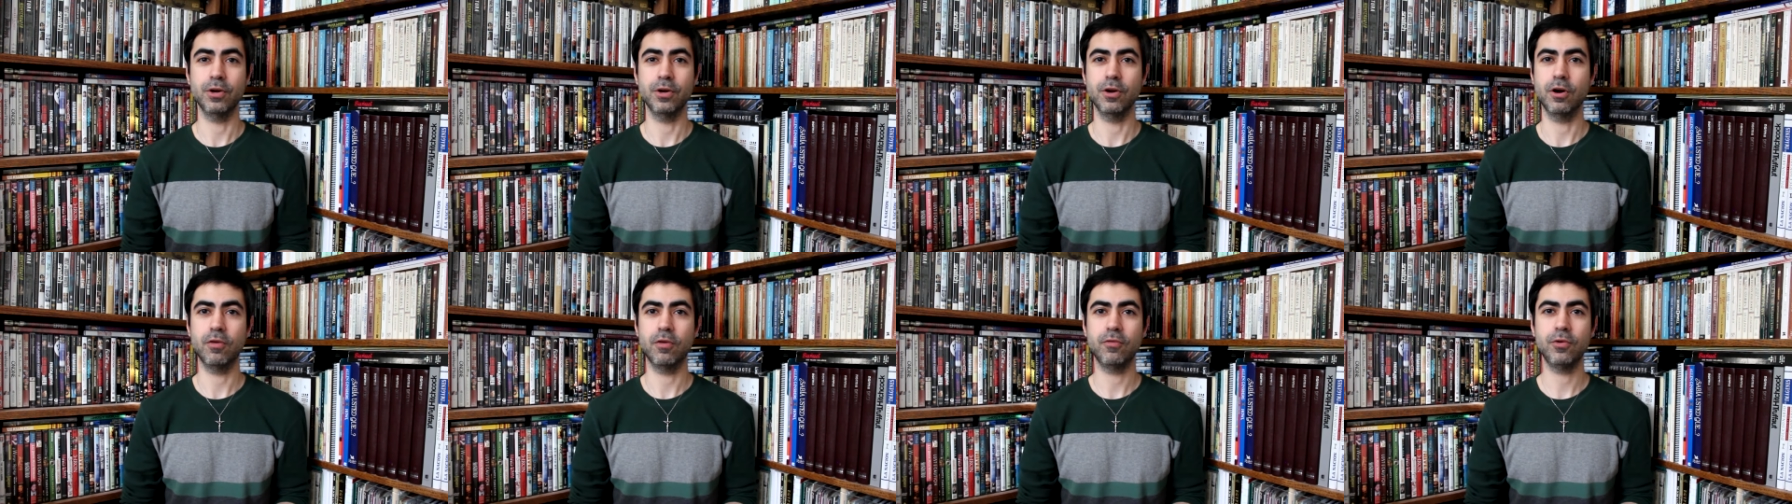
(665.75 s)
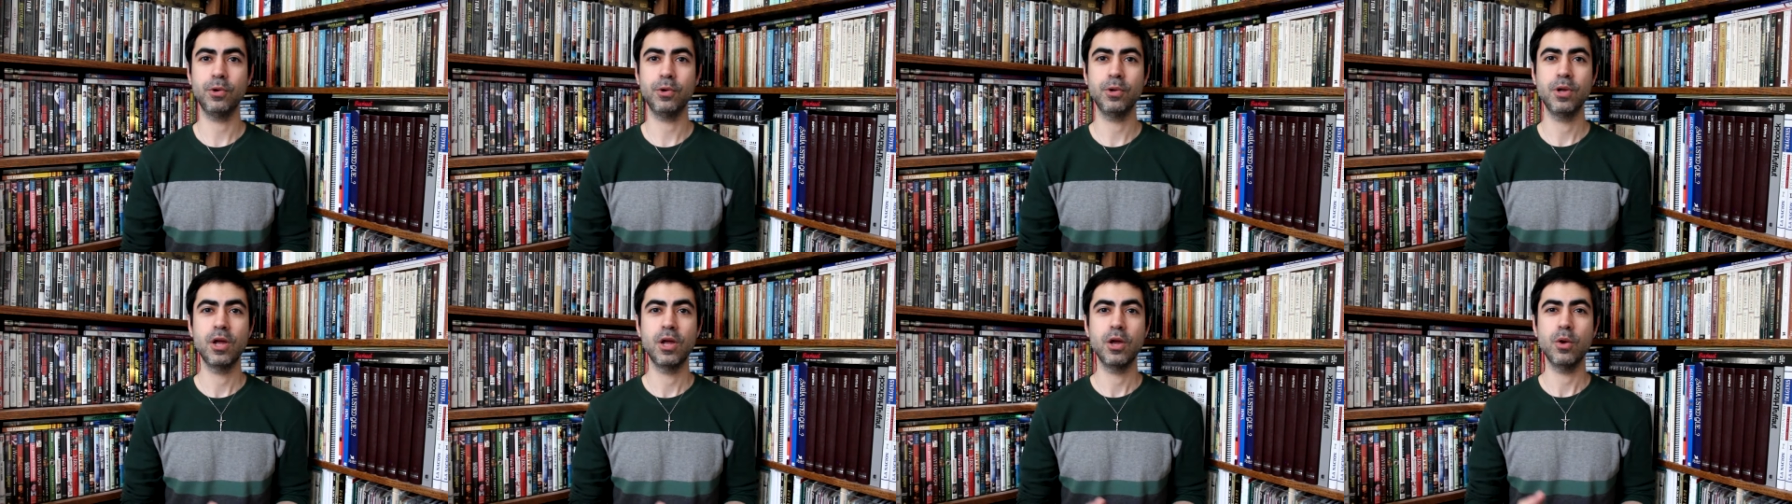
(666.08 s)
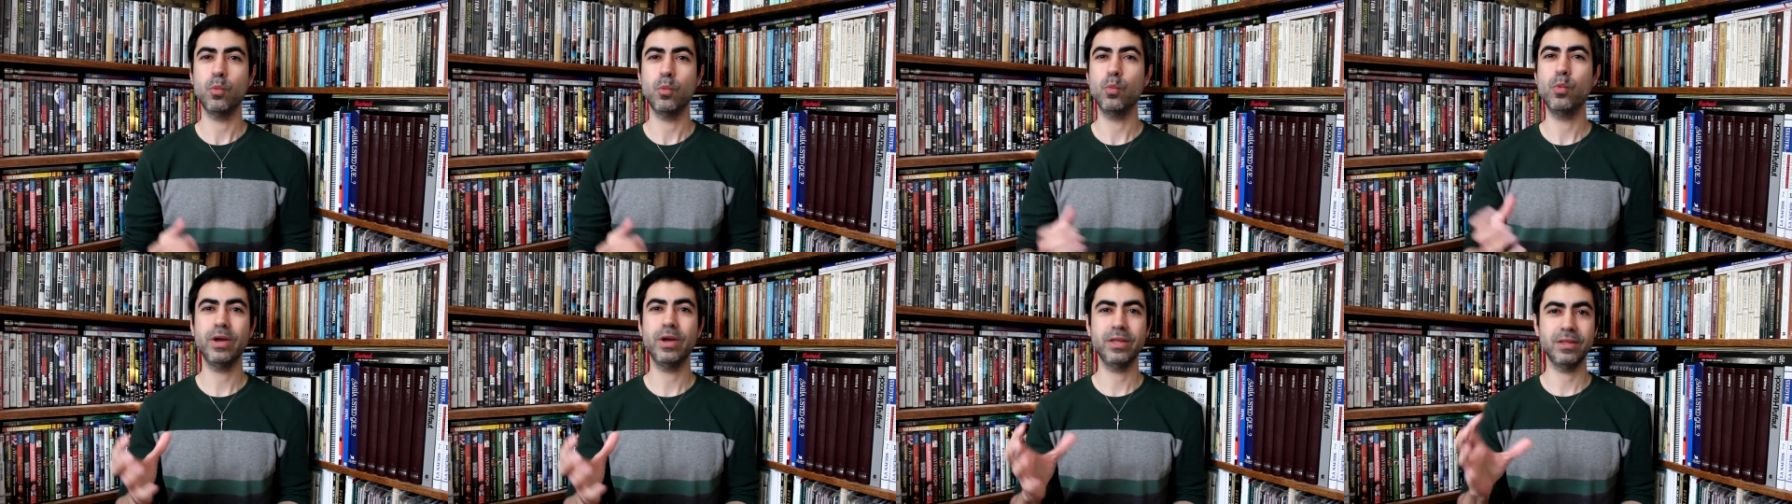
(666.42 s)
novel
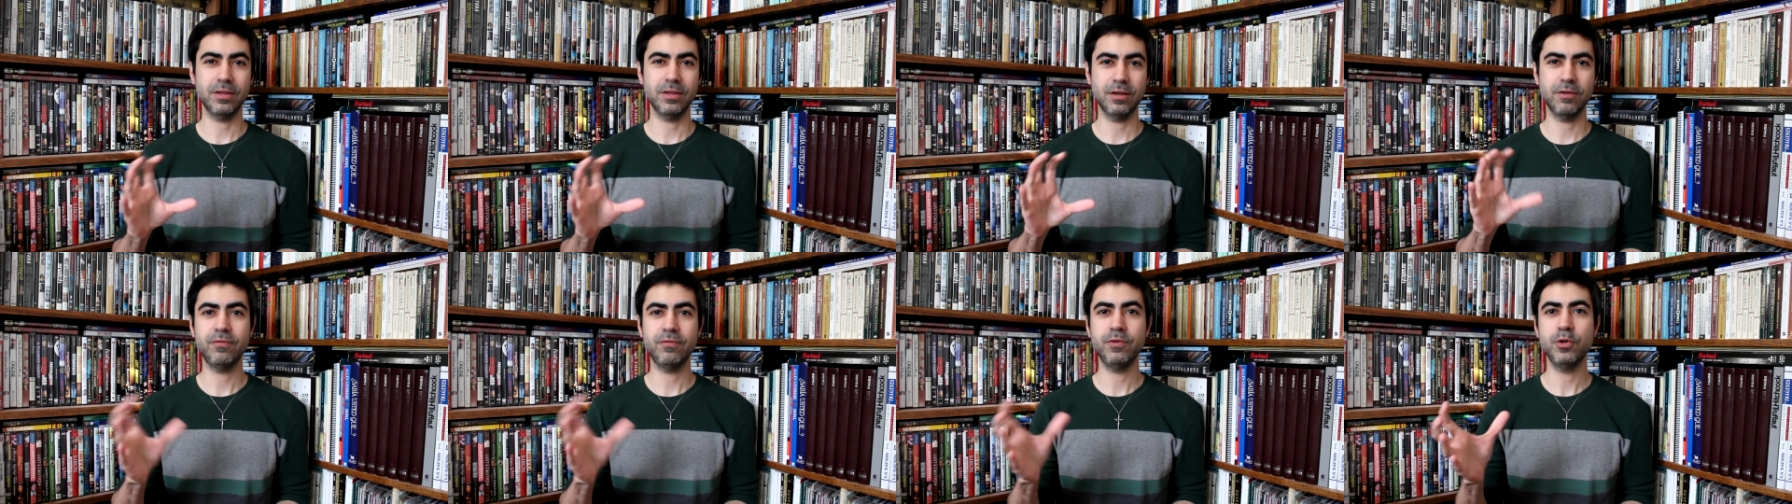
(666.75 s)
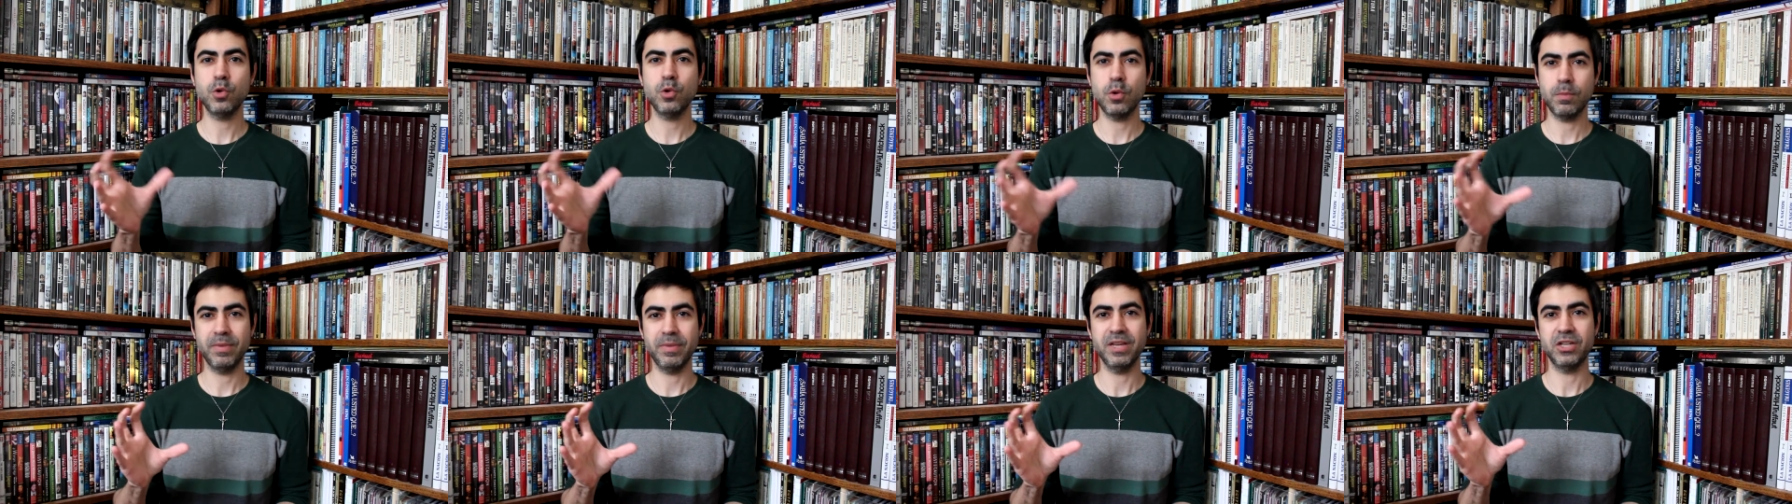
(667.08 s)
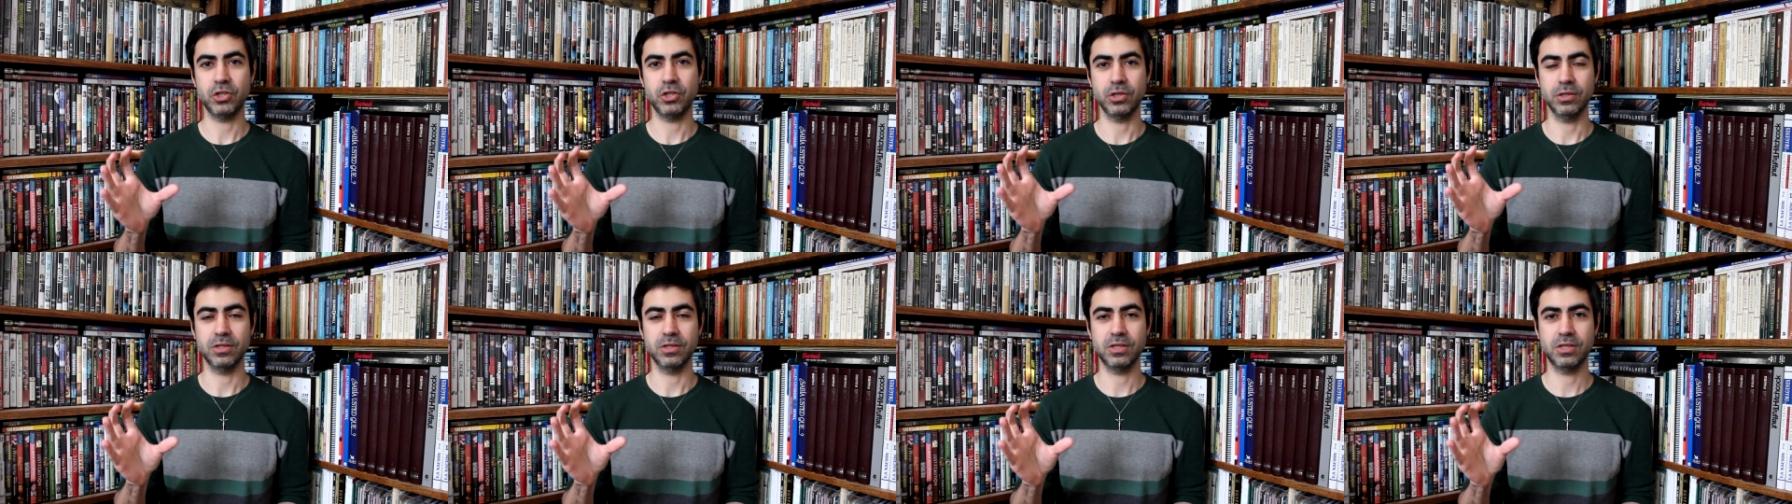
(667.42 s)
with a few
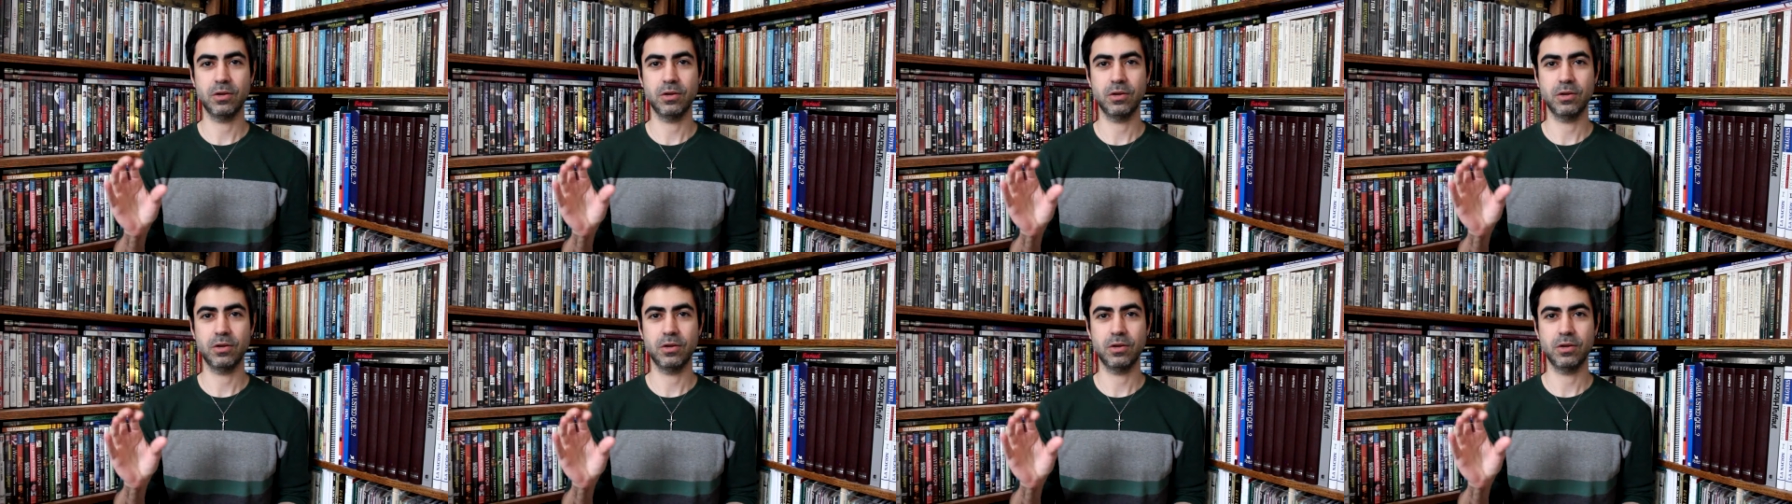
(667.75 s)
omissions.